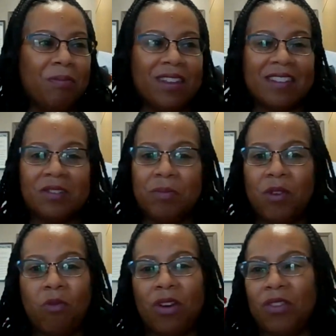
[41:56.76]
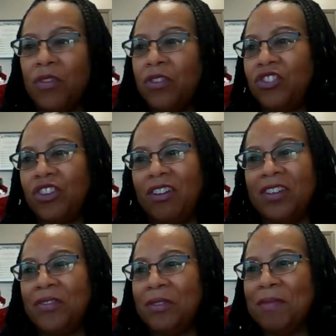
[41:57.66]
This has been a wonderful
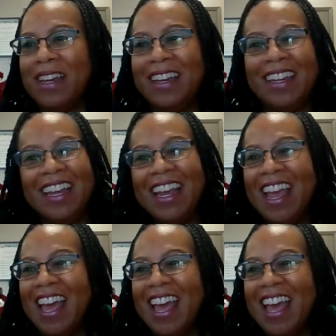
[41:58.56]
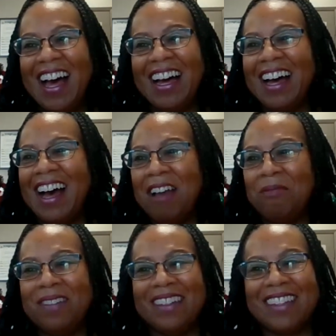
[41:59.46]
journey for me.
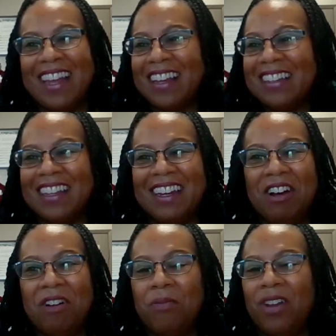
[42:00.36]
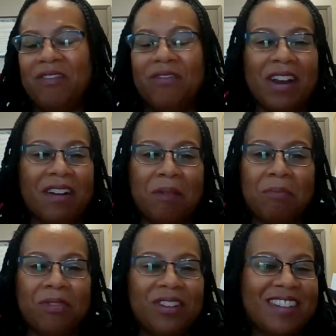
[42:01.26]
I'm just, like I said, humble and very
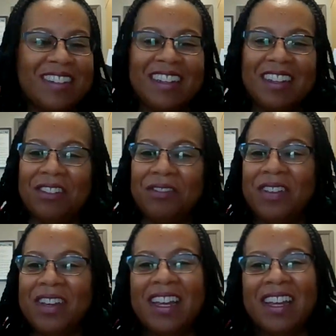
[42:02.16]
appreciative.